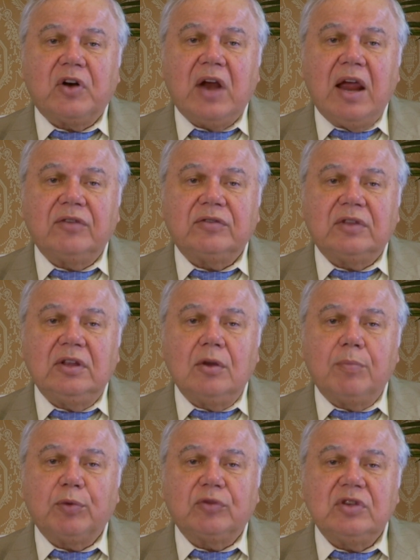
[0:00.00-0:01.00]
rest in
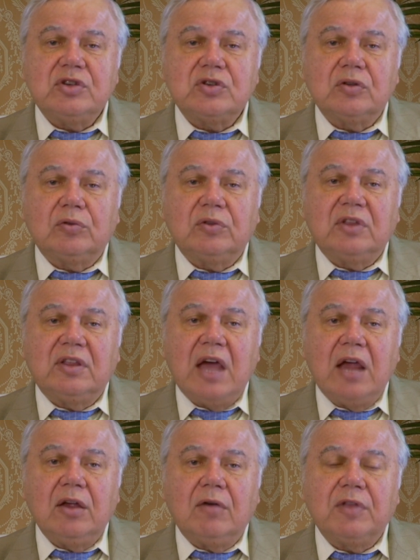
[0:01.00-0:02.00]
opposition to the
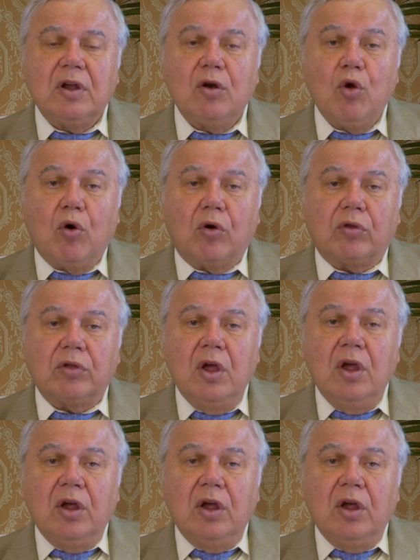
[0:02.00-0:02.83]
day of the Lord,